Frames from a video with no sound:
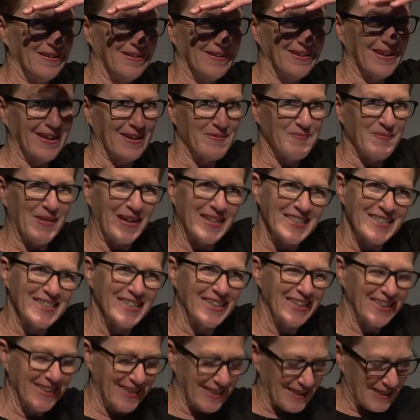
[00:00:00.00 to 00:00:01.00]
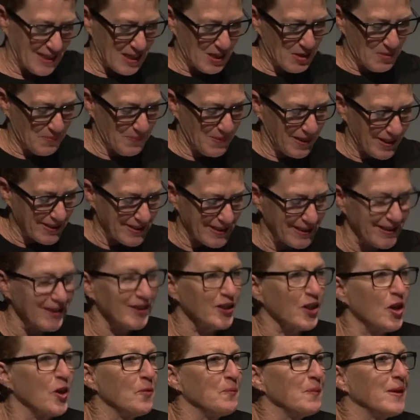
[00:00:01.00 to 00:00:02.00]
Yeah, Martina.
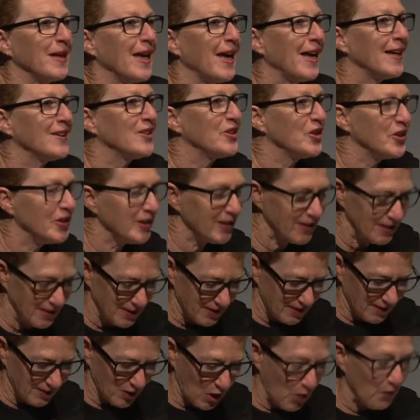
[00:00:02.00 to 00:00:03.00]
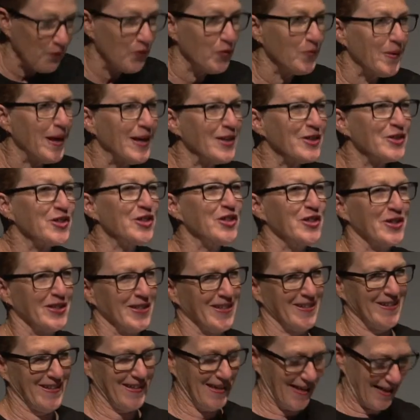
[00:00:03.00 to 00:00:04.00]
Martina Copley had her
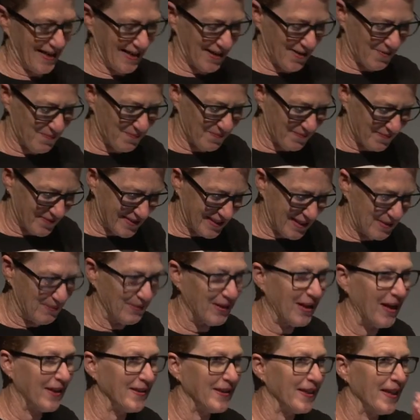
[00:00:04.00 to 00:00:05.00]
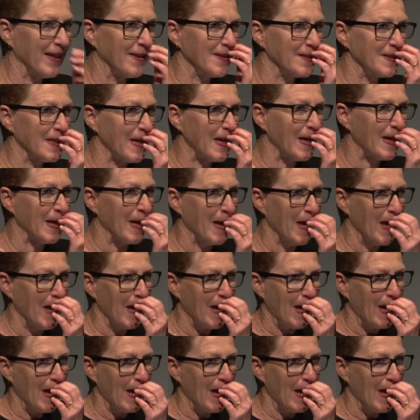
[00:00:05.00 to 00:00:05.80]
confirmation um, seminar the other day,